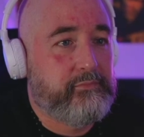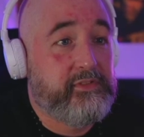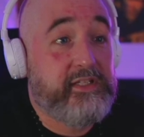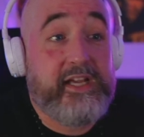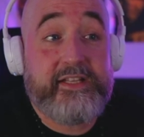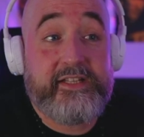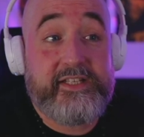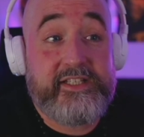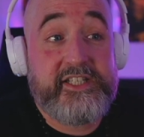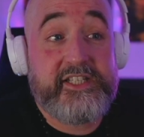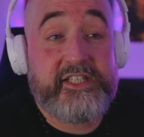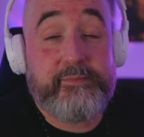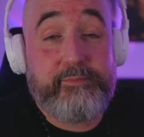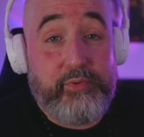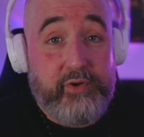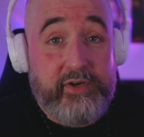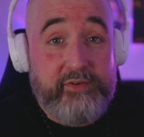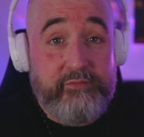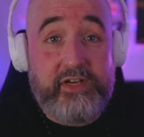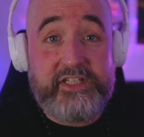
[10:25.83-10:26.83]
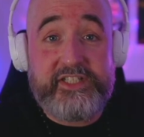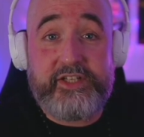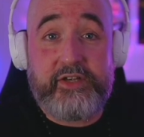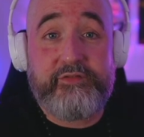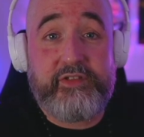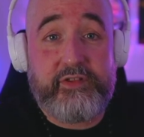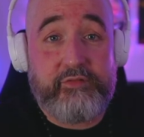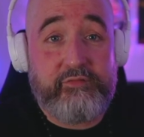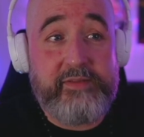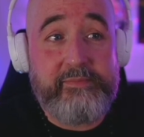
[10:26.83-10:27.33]
Yeah, this is the boy. Right, so
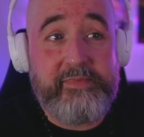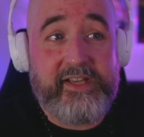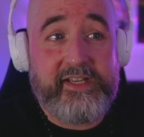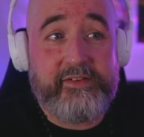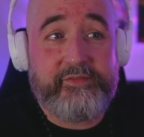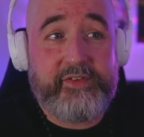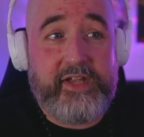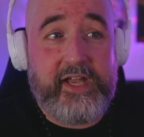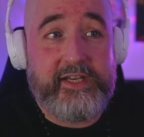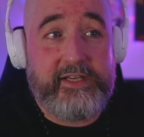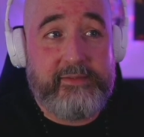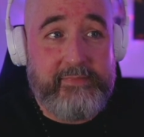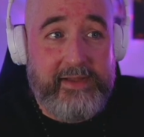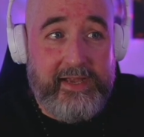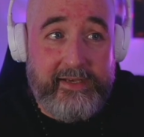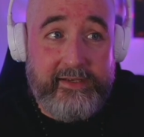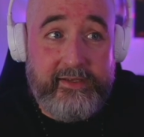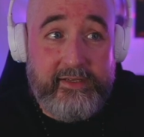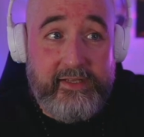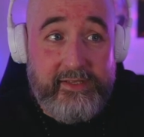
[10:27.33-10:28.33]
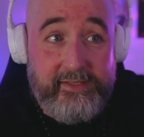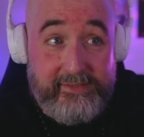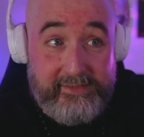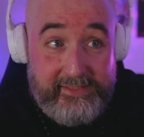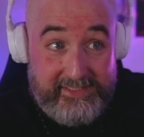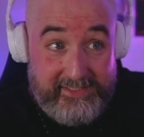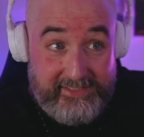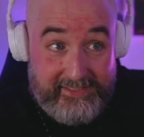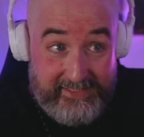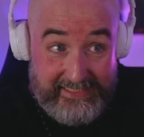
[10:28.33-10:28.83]
the remake of Candyman,
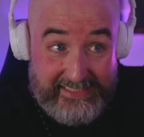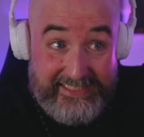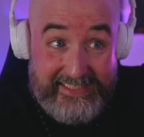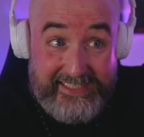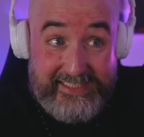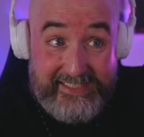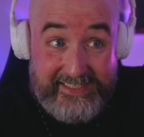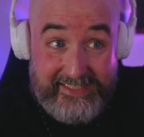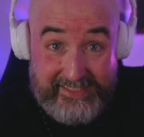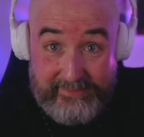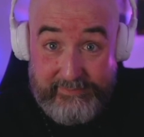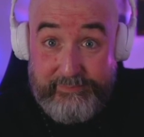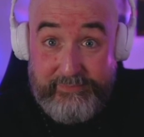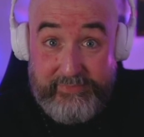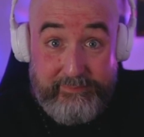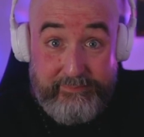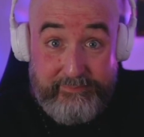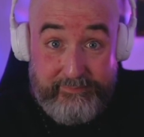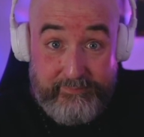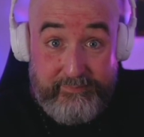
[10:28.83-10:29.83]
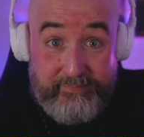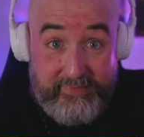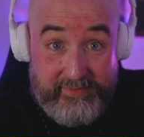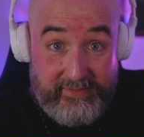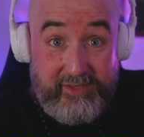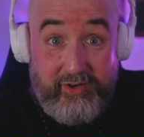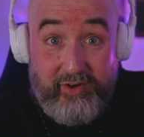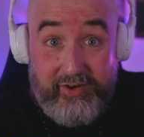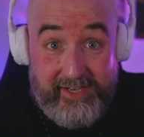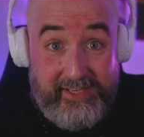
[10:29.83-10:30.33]
this this is the, the,
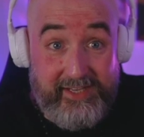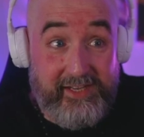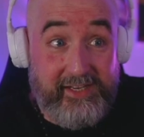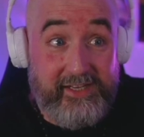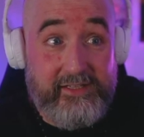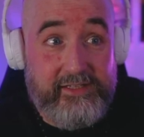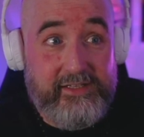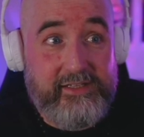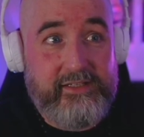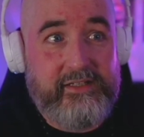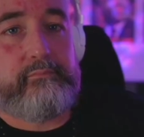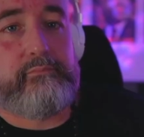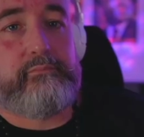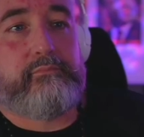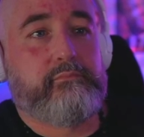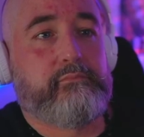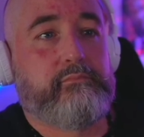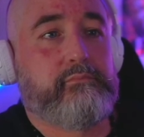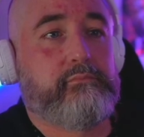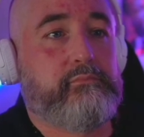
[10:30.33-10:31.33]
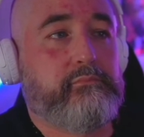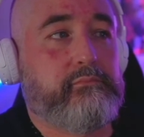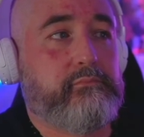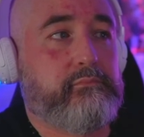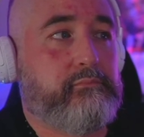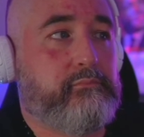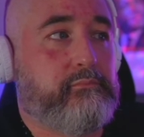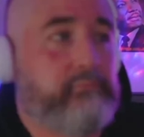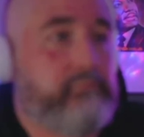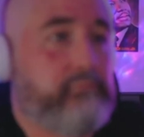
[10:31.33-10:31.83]
the guy in it. He's a beautiful
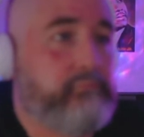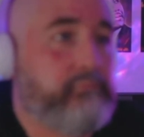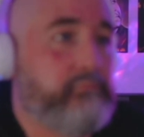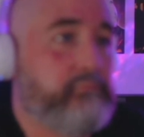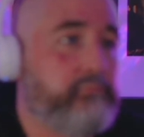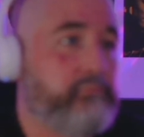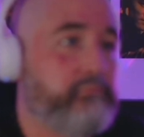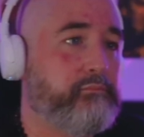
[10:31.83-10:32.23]
little boy.